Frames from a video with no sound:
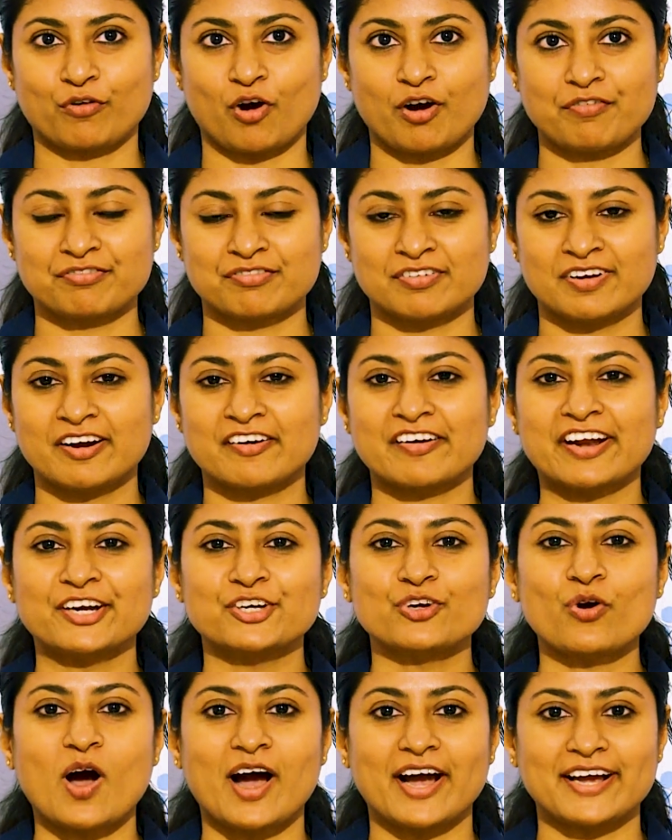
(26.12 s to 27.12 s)
of
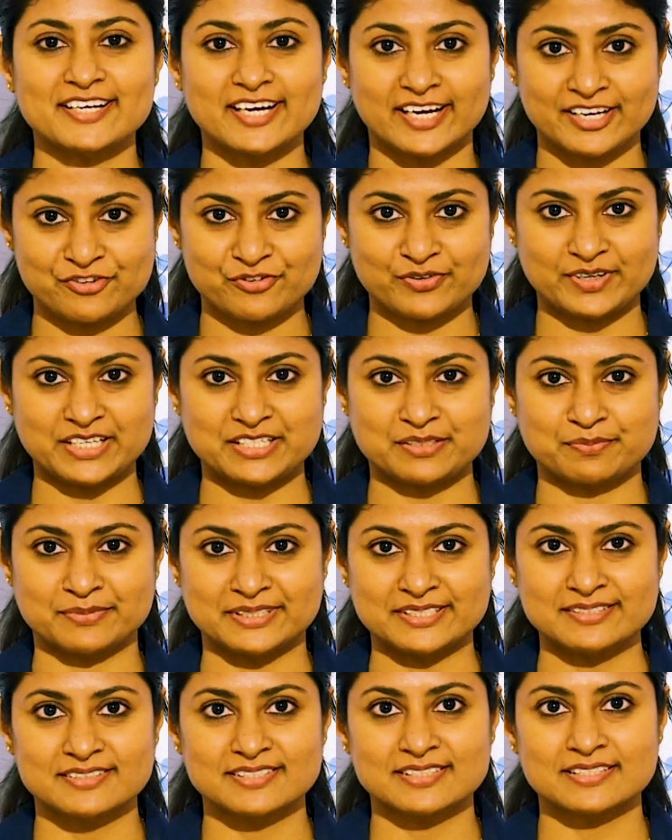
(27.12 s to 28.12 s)
radioiodine
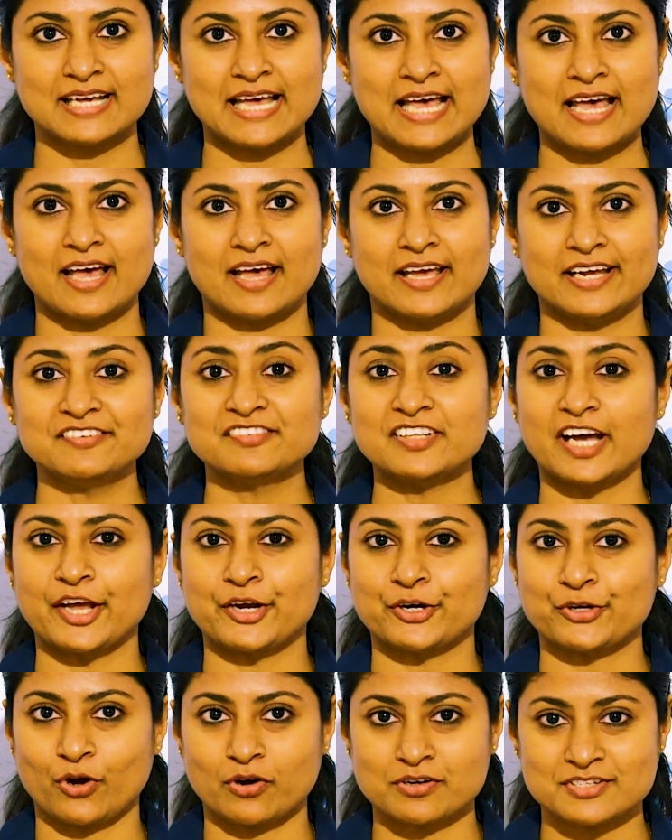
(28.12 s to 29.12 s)
treatment in
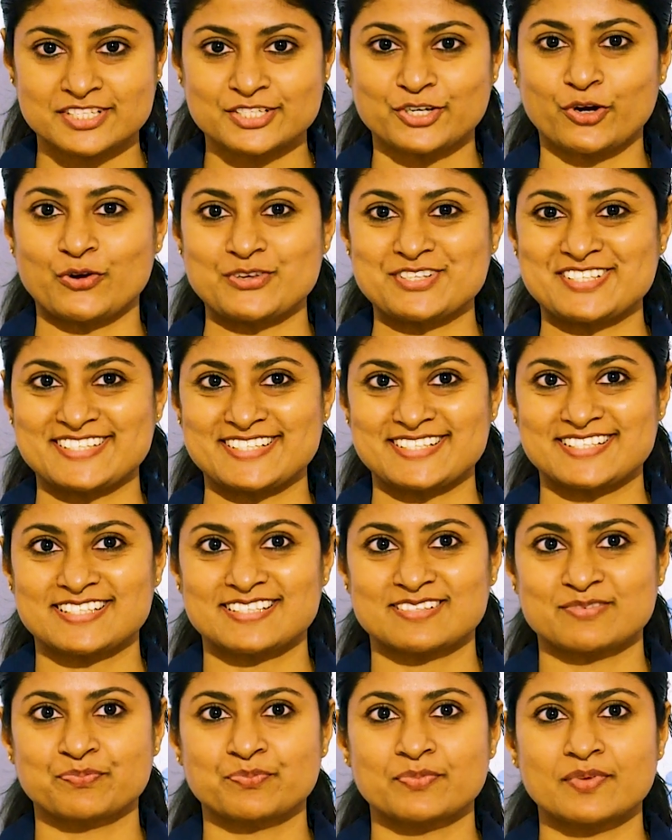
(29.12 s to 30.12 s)
thyrotoxicosis.
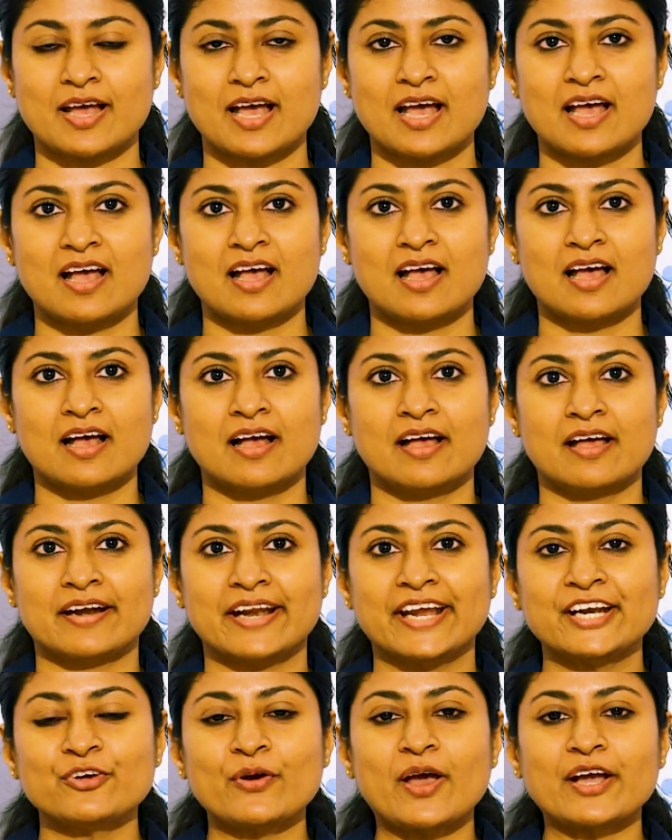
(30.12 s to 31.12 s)

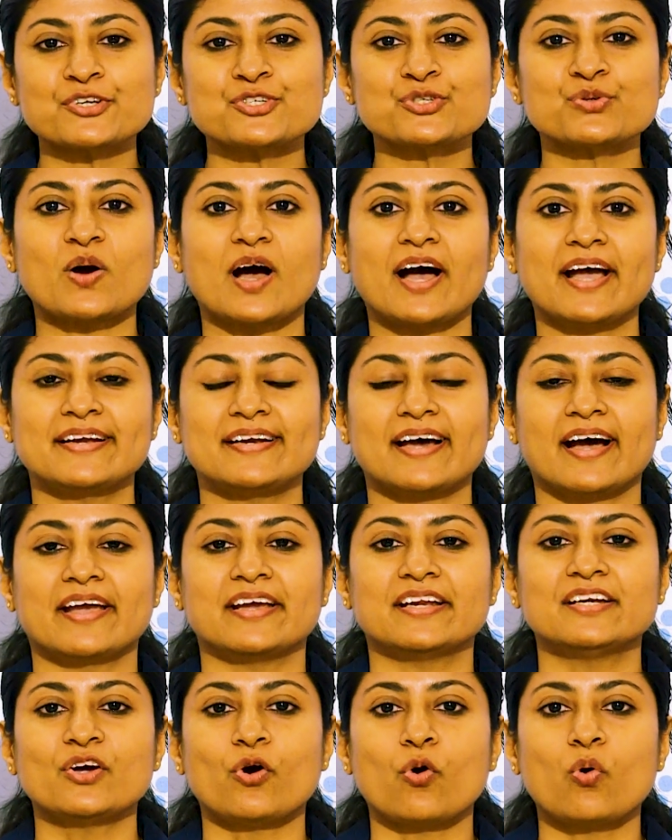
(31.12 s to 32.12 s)
Radioactive
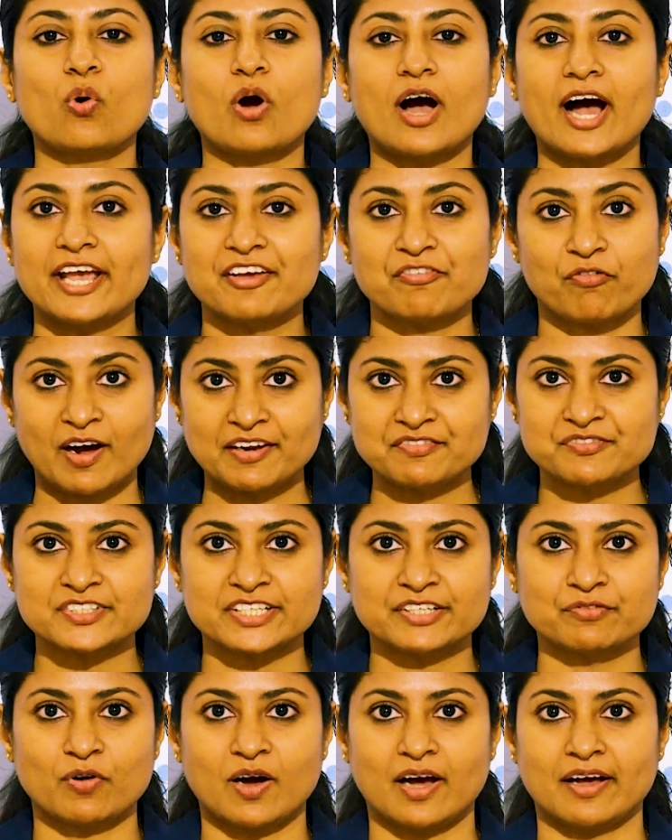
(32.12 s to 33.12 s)
iodine, or
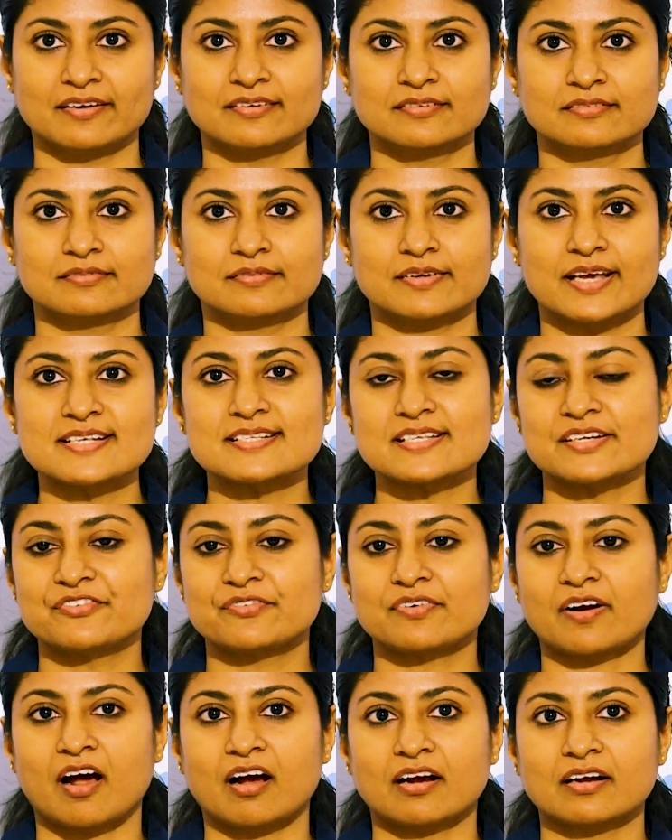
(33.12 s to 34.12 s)
I-131, is a
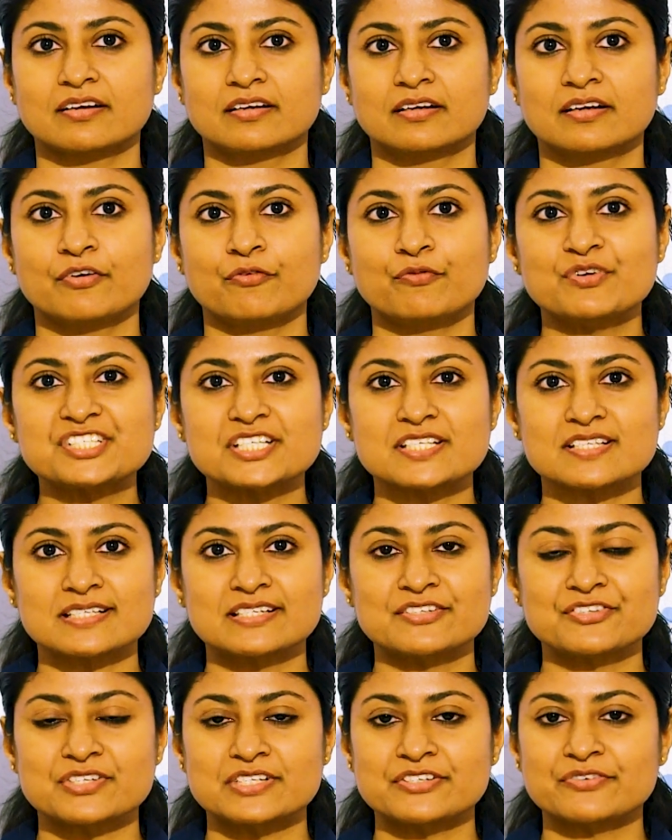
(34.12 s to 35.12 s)
drug which is
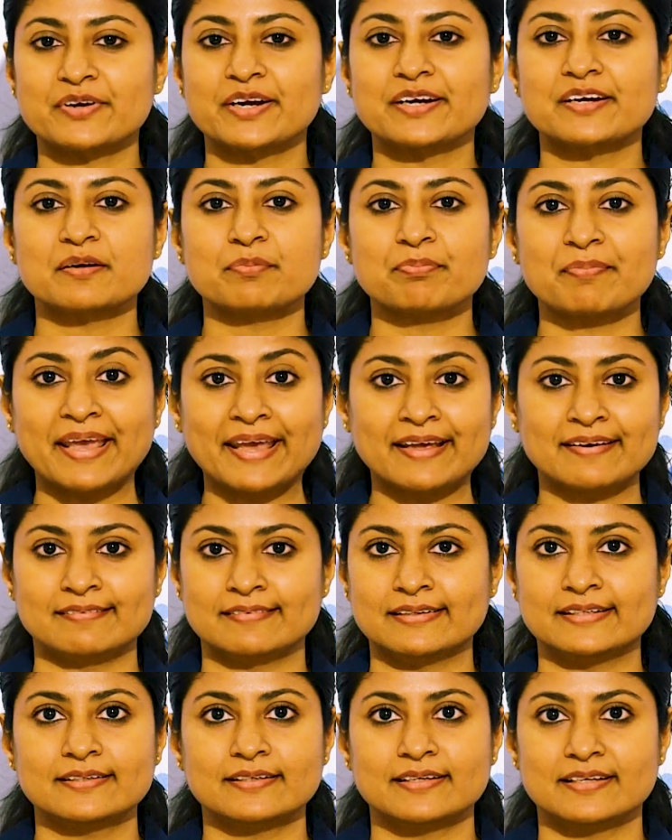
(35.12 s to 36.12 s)
concentrated
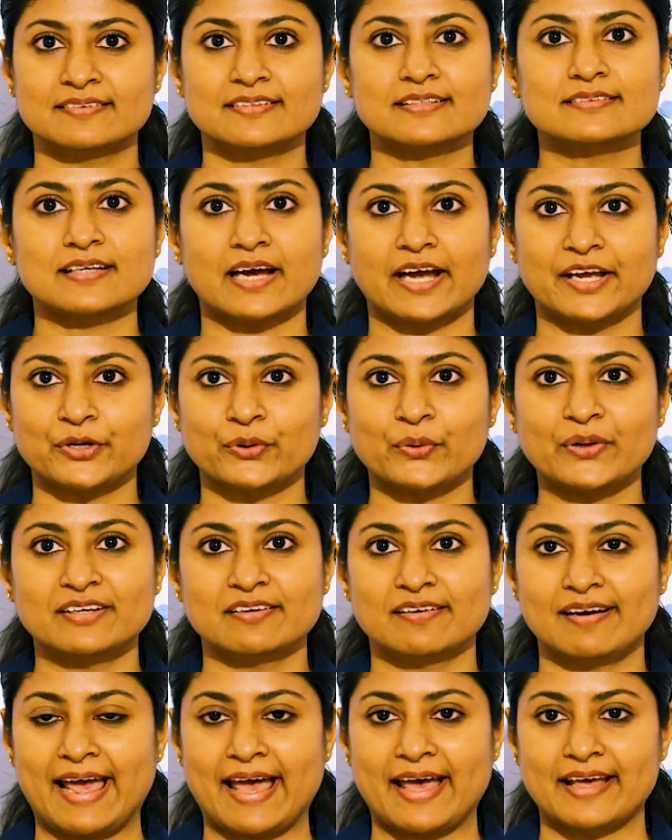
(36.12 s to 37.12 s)
mainly in the thyroid
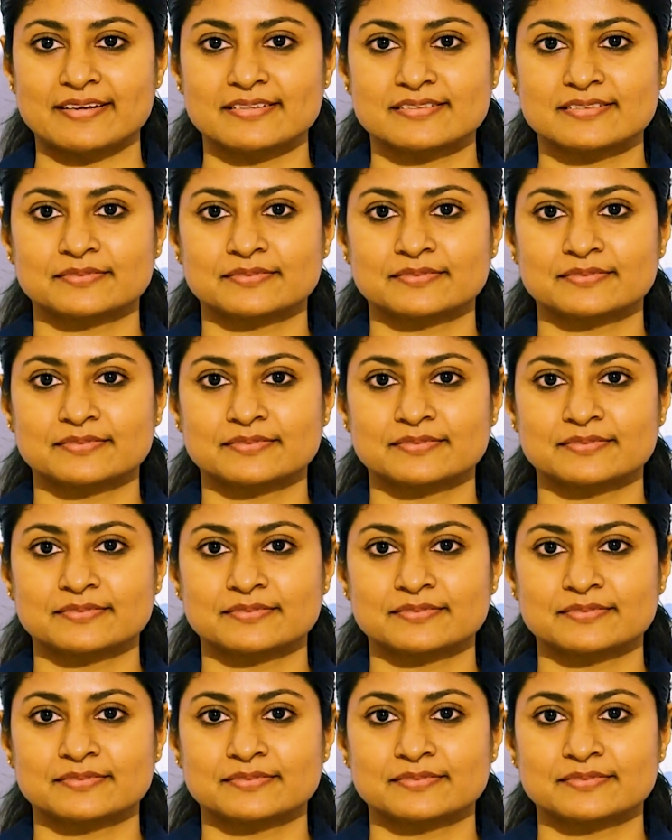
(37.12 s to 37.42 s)
gland.